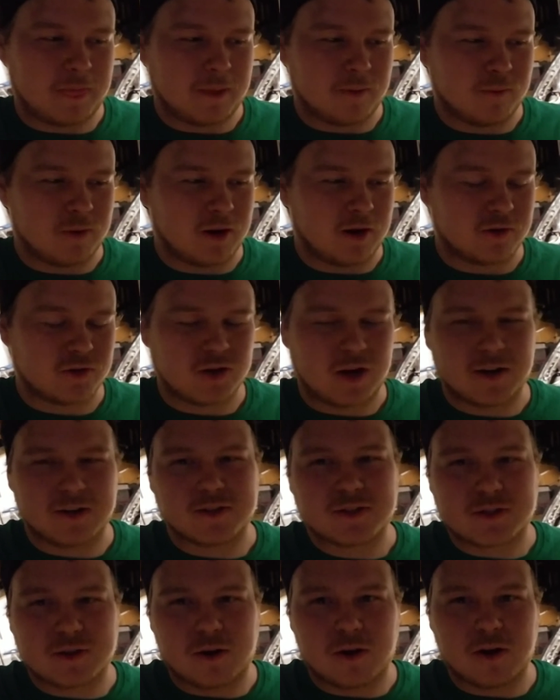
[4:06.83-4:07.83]
When I tried to
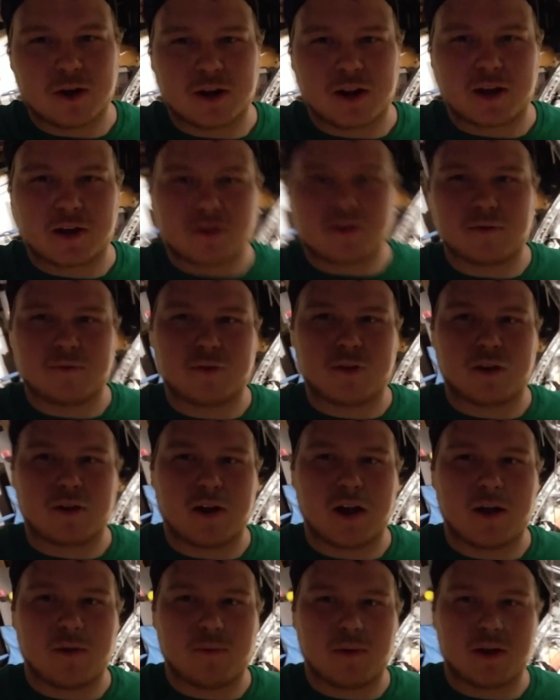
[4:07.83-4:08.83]
start it, I couldn't figure
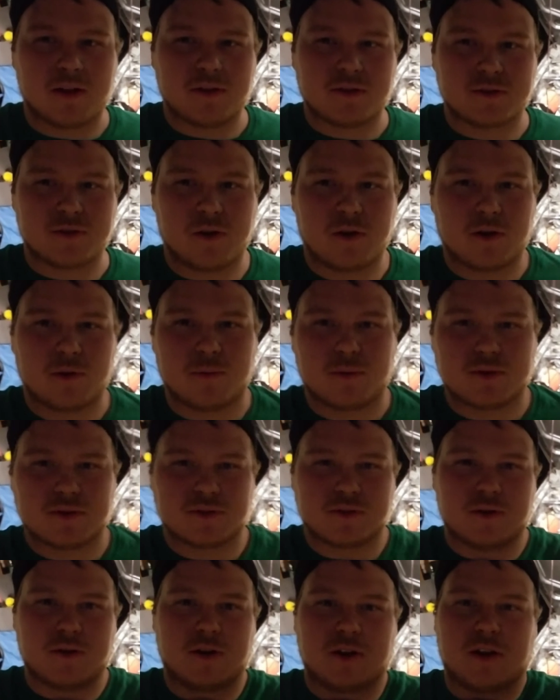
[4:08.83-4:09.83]
out why the starter
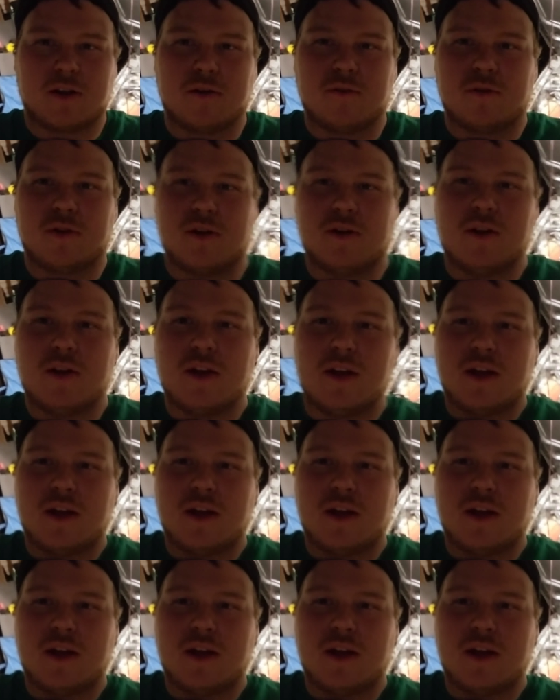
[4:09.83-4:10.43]
wasn't turning over.